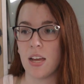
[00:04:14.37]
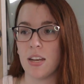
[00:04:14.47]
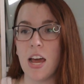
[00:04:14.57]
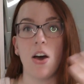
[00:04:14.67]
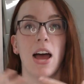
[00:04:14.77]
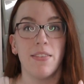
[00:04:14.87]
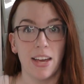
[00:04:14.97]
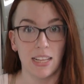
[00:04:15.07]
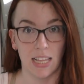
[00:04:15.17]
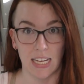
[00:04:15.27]
Now, I've
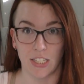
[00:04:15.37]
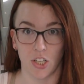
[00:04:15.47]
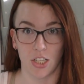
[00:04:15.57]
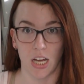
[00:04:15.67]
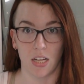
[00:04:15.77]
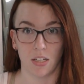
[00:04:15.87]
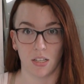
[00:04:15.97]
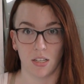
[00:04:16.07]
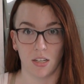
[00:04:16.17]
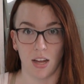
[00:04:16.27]
had laser done.
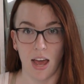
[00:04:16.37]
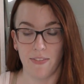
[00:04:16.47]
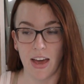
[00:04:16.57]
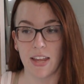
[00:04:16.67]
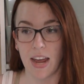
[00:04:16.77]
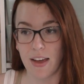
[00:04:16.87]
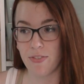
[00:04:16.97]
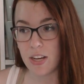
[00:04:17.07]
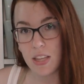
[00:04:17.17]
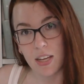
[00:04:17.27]
I've had
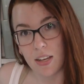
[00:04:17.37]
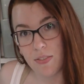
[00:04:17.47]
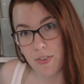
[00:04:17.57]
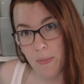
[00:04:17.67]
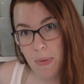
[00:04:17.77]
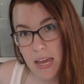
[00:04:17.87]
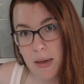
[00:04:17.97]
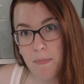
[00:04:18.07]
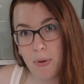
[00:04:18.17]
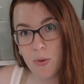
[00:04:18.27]
everything from my
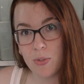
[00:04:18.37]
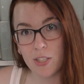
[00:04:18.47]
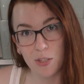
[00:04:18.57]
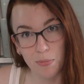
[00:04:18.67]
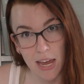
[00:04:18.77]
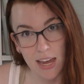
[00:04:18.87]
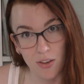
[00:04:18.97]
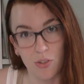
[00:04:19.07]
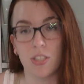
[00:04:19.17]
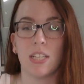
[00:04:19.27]
hip bones to my
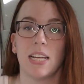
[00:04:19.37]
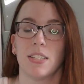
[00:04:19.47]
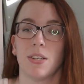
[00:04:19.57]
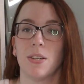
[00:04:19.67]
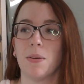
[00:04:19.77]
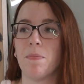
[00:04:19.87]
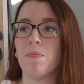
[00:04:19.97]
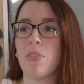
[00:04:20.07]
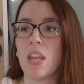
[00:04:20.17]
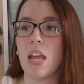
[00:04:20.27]
ankles lasered.
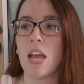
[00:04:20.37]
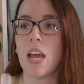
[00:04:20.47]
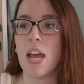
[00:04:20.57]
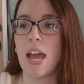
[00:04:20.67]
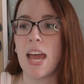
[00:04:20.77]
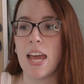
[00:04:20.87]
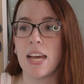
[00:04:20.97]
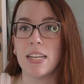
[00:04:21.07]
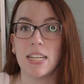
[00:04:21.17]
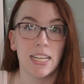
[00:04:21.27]

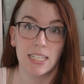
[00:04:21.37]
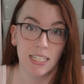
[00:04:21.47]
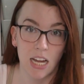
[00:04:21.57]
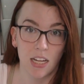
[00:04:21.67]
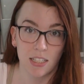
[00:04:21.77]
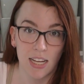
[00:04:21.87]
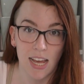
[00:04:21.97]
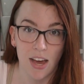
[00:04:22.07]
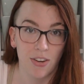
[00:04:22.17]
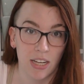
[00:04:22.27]
And it did not take
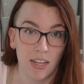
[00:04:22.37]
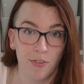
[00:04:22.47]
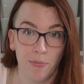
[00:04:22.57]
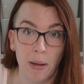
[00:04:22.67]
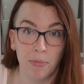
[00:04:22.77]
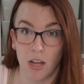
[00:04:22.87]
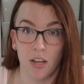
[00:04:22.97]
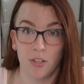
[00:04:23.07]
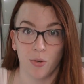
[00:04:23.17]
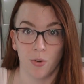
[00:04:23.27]
out any of my
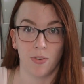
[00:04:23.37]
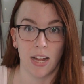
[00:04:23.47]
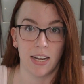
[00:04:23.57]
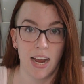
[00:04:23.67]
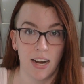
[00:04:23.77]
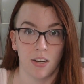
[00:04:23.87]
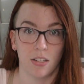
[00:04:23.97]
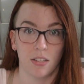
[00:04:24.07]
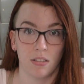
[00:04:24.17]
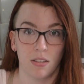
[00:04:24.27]
blonde or red
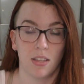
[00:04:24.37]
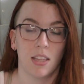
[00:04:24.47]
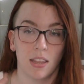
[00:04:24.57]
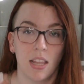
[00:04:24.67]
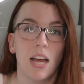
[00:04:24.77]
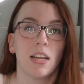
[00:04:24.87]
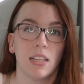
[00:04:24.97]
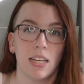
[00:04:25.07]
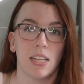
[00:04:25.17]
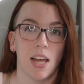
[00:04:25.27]
hairs.
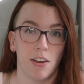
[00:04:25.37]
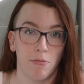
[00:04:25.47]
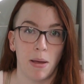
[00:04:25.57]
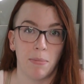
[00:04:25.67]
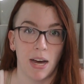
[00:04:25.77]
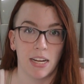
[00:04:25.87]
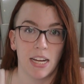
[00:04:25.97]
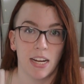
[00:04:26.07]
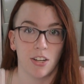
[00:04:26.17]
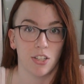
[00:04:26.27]
Luckily, a lot of my body
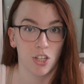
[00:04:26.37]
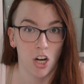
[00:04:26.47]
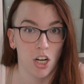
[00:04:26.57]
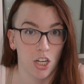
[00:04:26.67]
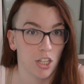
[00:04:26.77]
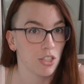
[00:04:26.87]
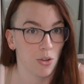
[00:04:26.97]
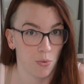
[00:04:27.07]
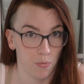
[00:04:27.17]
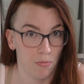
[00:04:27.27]
hair is darker,
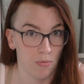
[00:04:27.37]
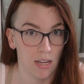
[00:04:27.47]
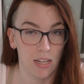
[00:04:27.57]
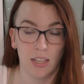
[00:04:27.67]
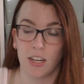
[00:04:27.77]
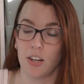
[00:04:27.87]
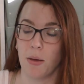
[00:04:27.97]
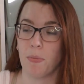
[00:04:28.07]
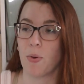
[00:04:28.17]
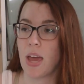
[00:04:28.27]
so it cleared
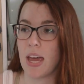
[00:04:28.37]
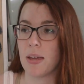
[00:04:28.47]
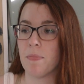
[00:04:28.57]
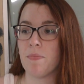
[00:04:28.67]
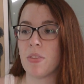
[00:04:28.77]
up okay.